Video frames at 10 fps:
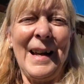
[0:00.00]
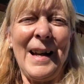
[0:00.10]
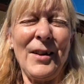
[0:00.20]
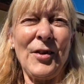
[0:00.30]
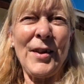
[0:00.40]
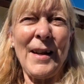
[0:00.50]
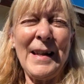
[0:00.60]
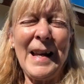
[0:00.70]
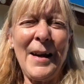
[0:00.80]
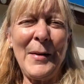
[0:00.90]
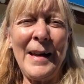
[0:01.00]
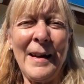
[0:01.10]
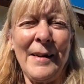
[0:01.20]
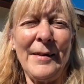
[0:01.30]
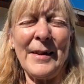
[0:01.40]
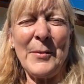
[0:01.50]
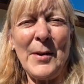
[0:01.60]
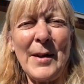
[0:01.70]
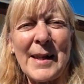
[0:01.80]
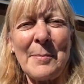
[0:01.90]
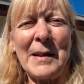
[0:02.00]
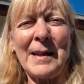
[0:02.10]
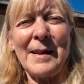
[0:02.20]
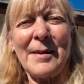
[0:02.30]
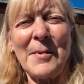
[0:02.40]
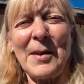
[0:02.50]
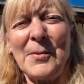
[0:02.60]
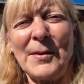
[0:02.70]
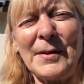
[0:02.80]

I'll show you now Ian hard at work splitting some of the wood